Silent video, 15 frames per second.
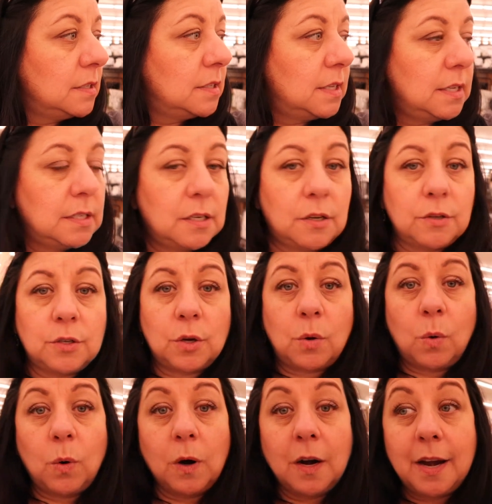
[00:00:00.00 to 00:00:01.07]
seasonal
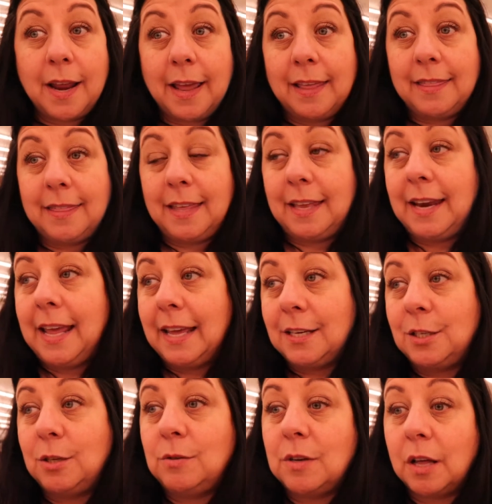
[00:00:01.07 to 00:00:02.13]
decor and then
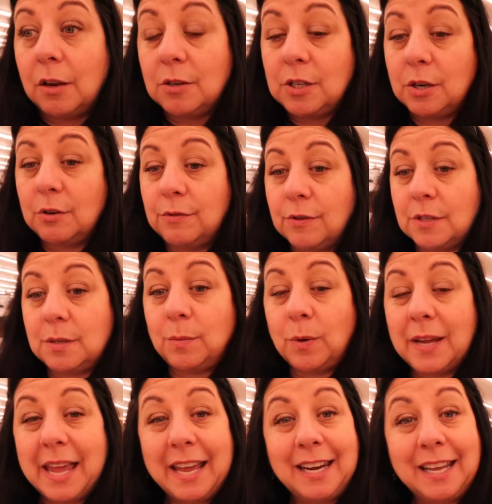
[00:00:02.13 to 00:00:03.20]
head to Dollar General for some more
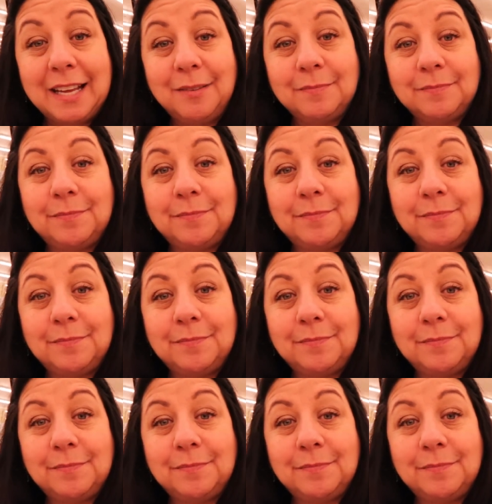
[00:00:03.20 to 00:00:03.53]
candy.